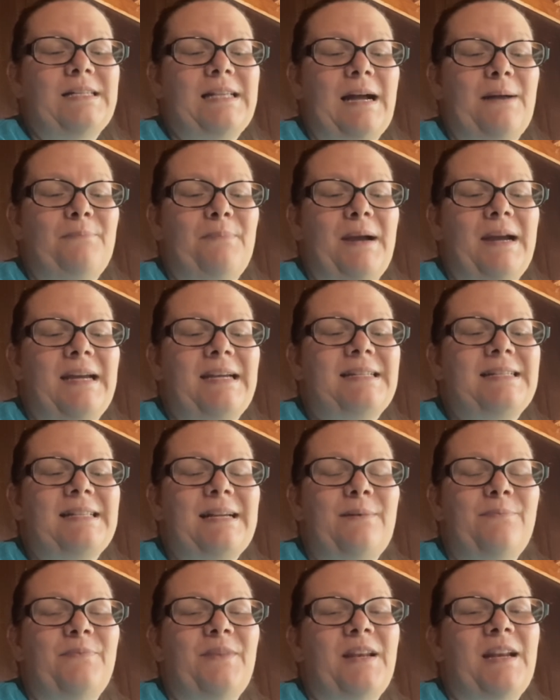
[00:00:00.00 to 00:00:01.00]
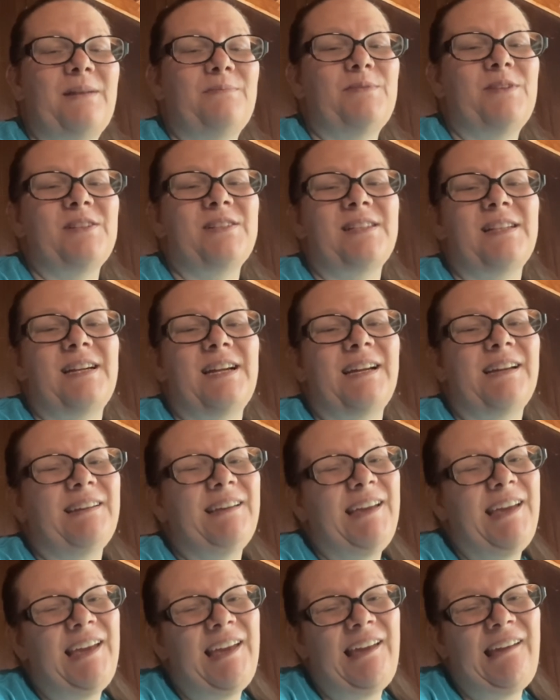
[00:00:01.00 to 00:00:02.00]
I make something, I'm just like,
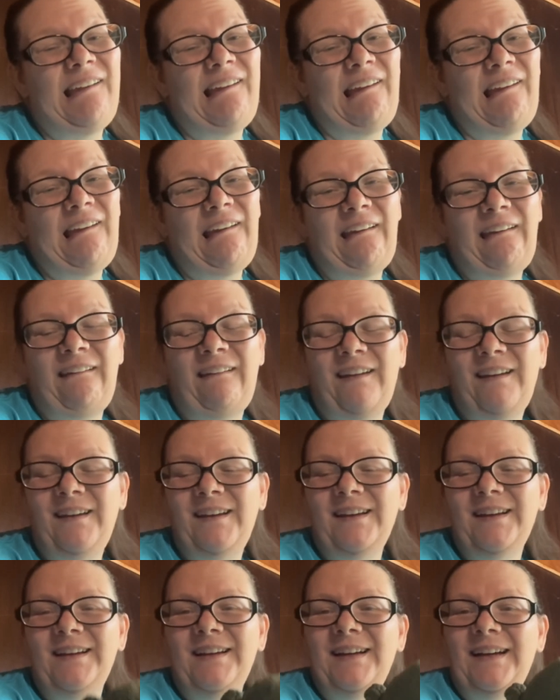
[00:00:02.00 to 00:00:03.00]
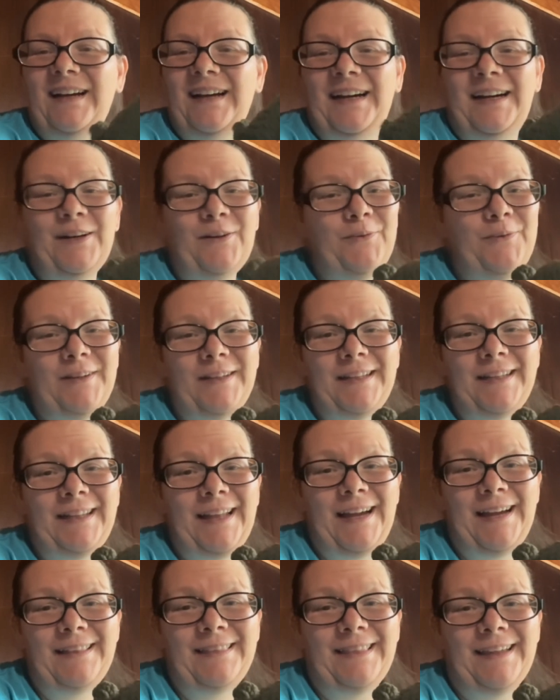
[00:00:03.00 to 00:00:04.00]
I don't
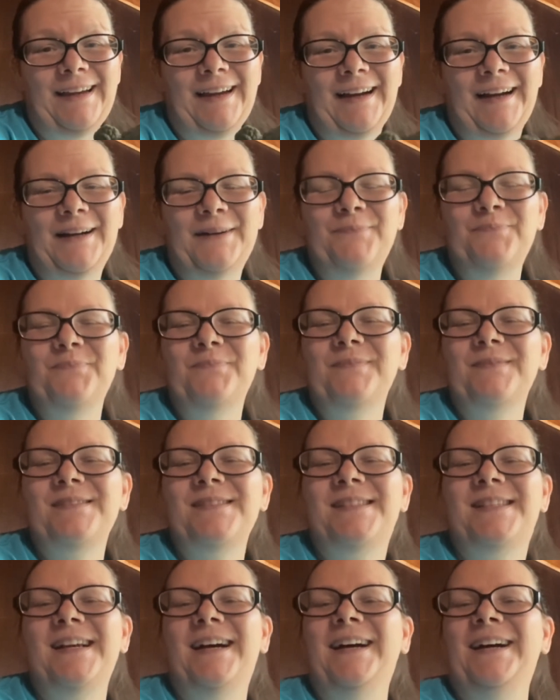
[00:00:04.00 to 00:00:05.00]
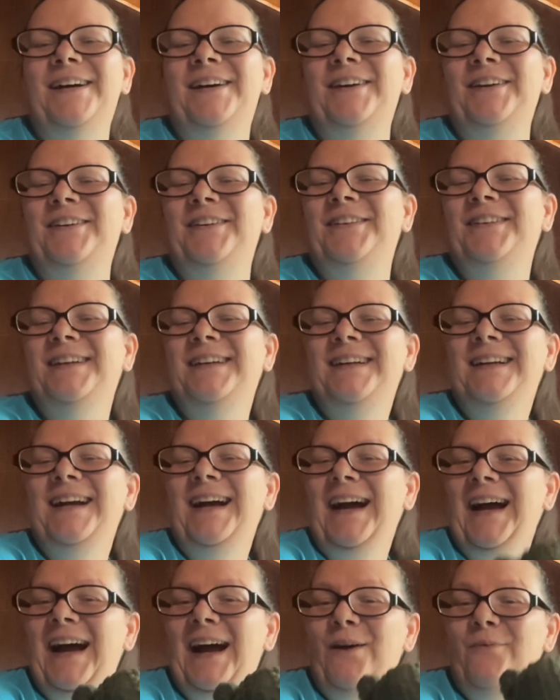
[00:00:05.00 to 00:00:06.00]
really like that. So
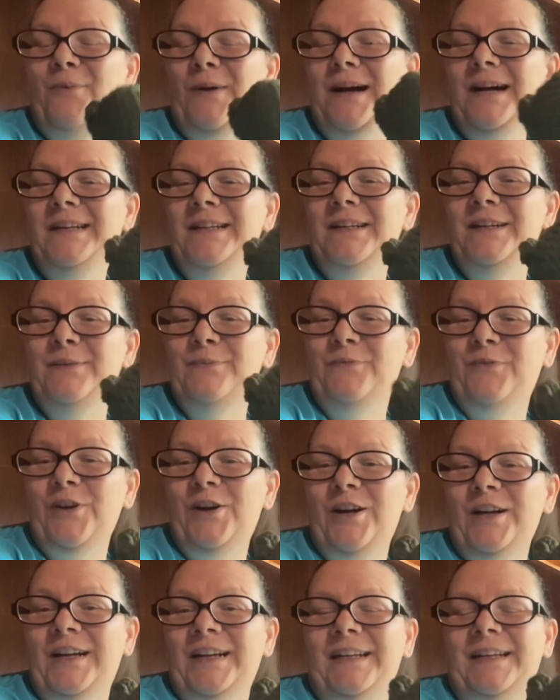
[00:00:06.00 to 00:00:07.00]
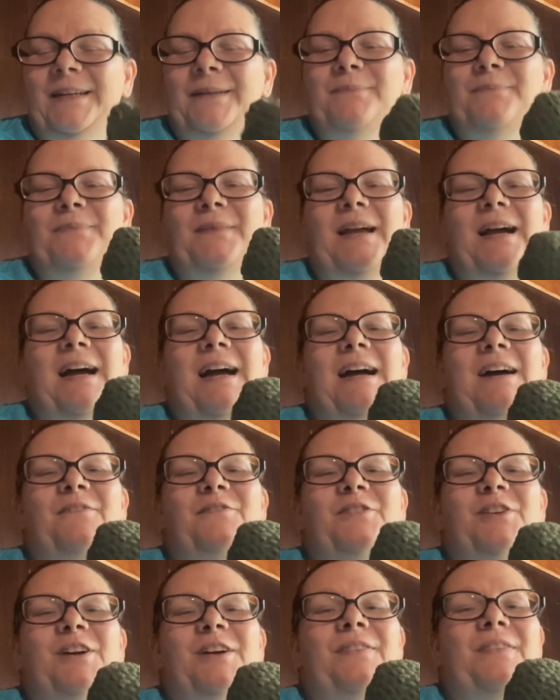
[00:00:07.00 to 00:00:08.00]
I wind up frogging it. I have
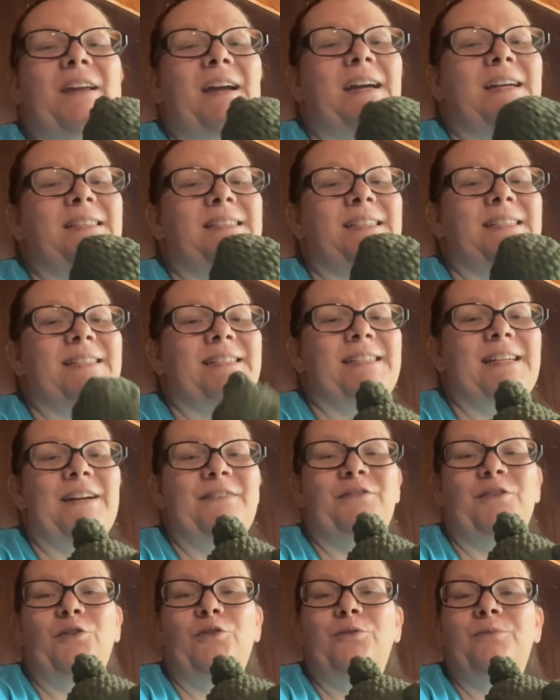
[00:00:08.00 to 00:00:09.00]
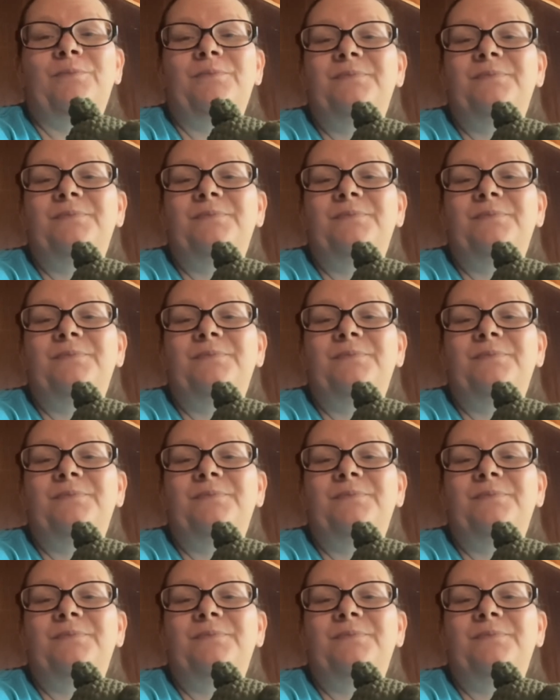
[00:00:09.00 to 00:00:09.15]
done that to several